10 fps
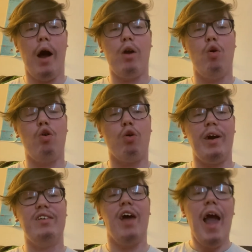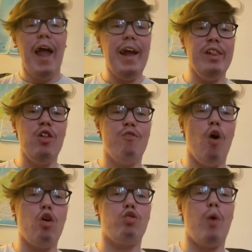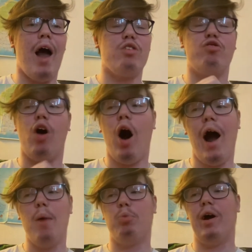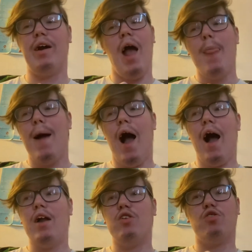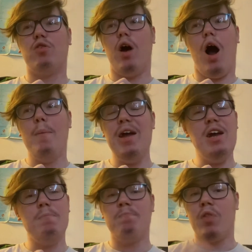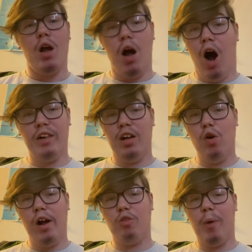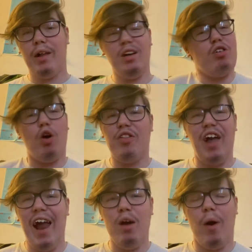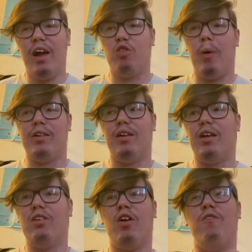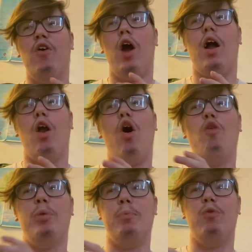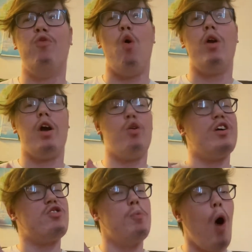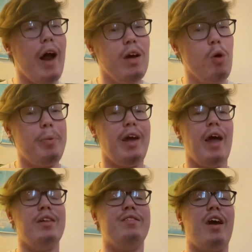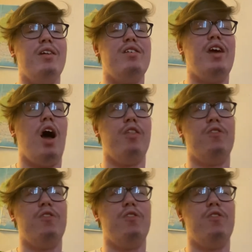Michael Creesy in the Vauxhall Astra Hybrid. And I mean, I did not expect this. I don't think anyone expected this. I feel like a lot of people thought that Chris Smiley would be getting the second seat.